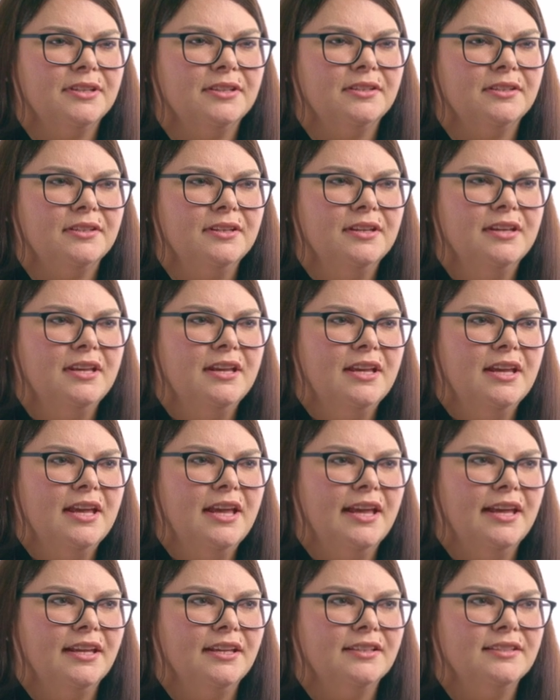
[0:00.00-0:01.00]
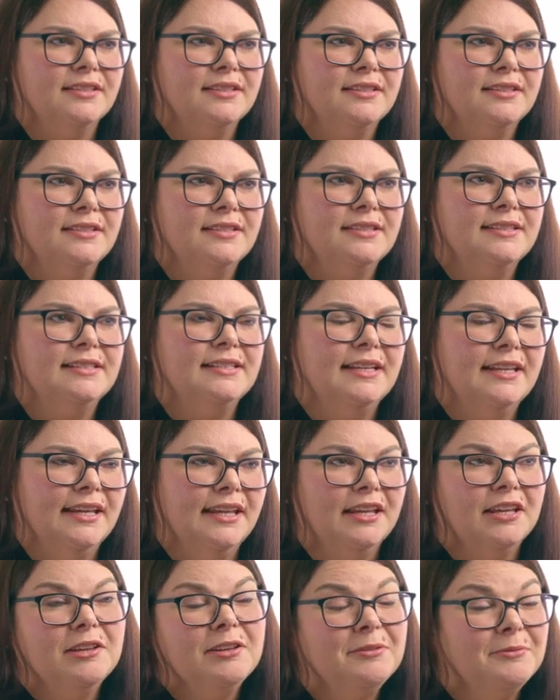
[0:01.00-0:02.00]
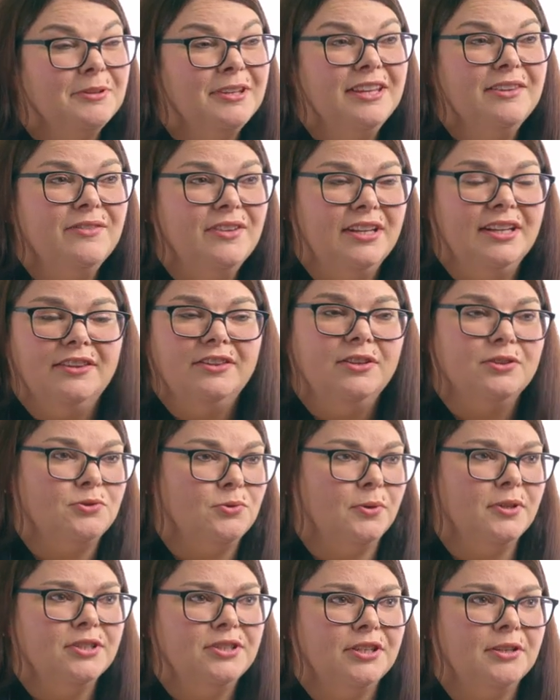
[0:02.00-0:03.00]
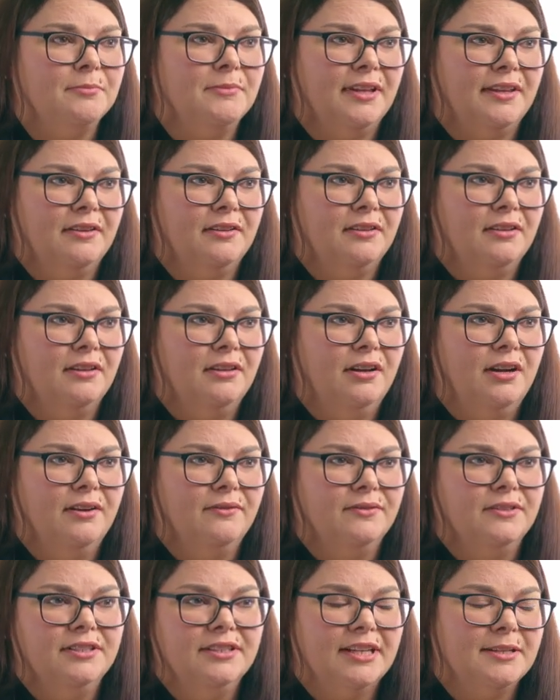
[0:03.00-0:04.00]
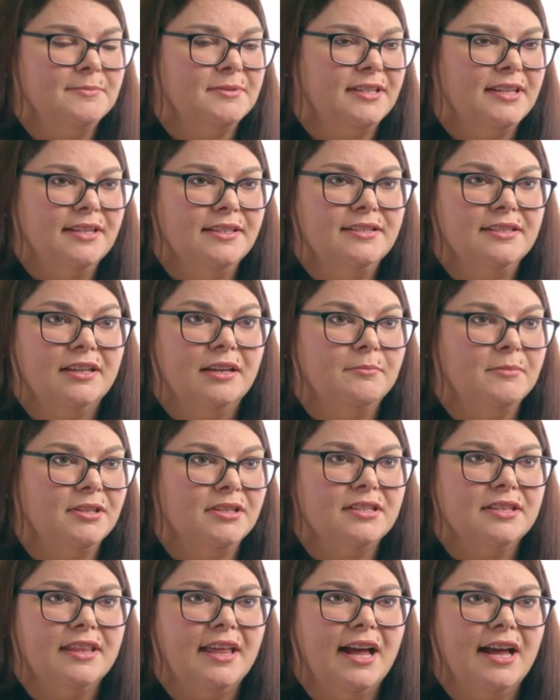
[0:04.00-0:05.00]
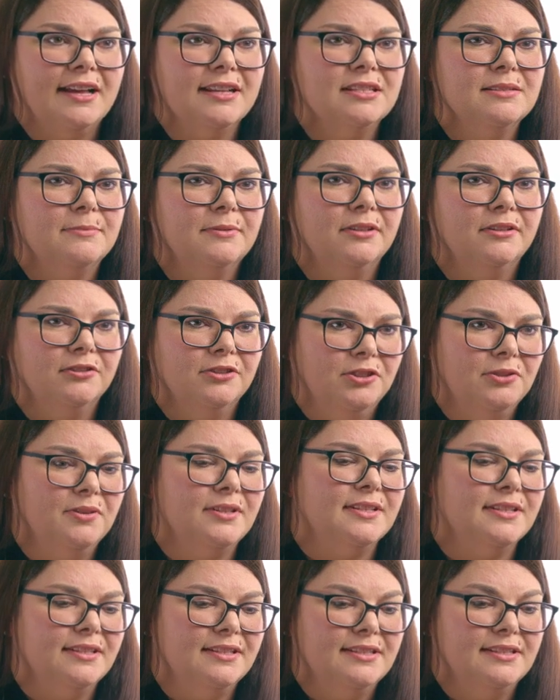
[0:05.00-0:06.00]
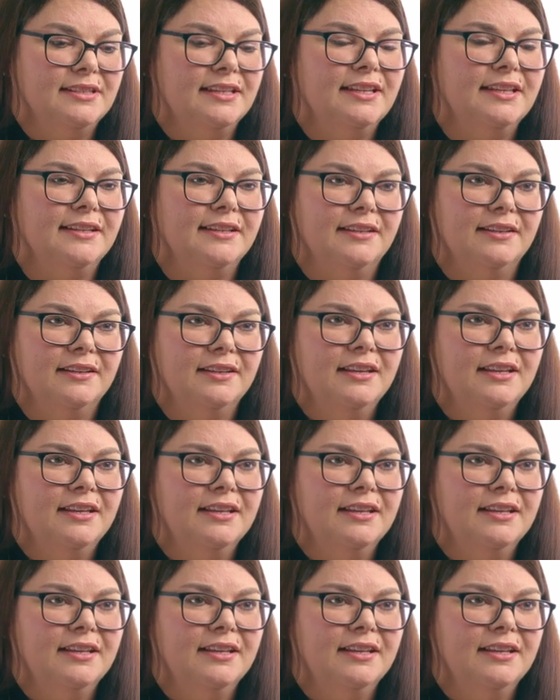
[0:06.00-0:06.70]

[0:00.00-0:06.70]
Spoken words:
and seeing, even in the short term, that oftentimes kids come into the hospital, you can see,